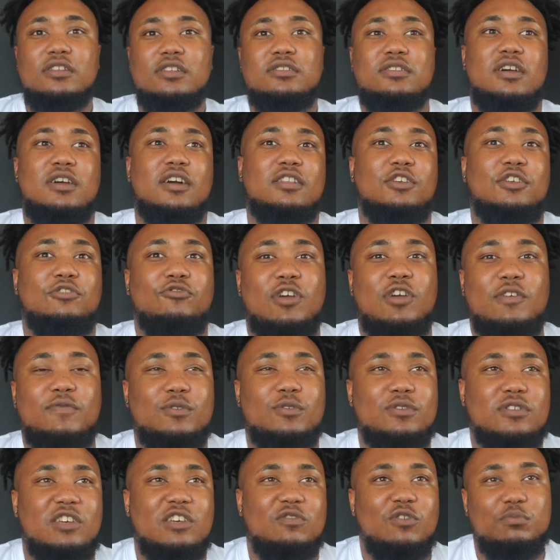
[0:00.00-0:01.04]
Dr. Grayville
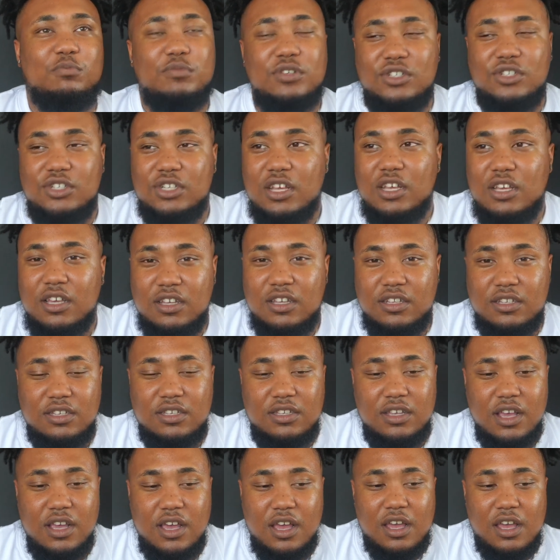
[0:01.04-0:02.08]
said, well, Ms.
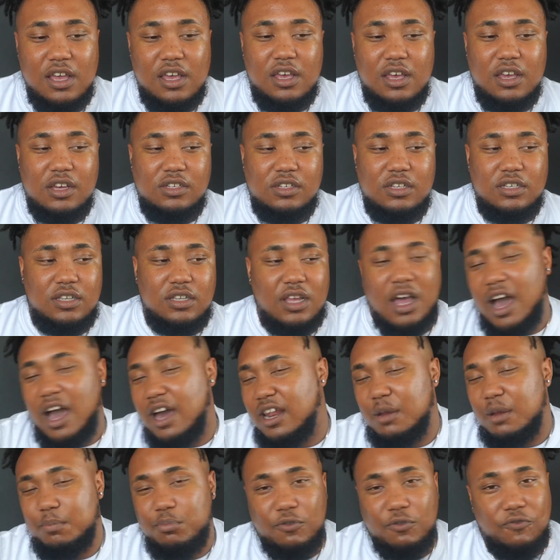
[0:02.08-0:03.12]
Jenkins, she said, I
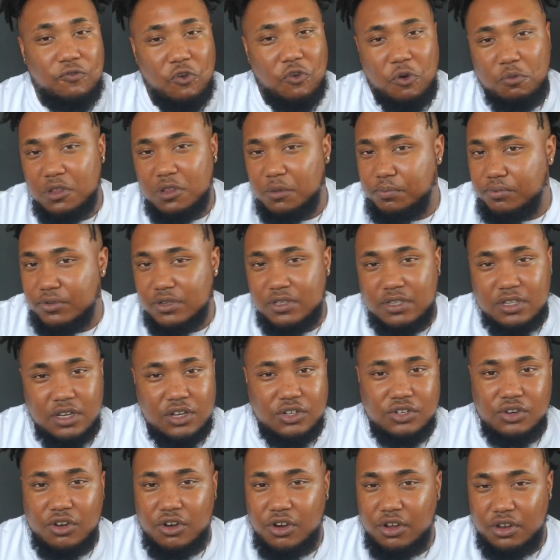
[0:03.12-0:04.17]
didn't perform the
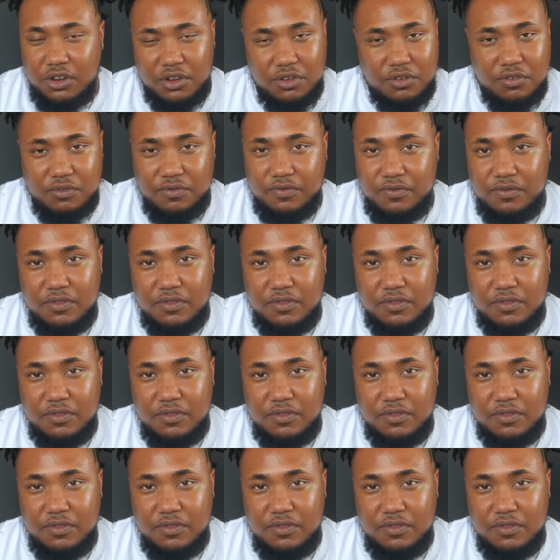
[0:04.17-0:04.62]
procedure on you.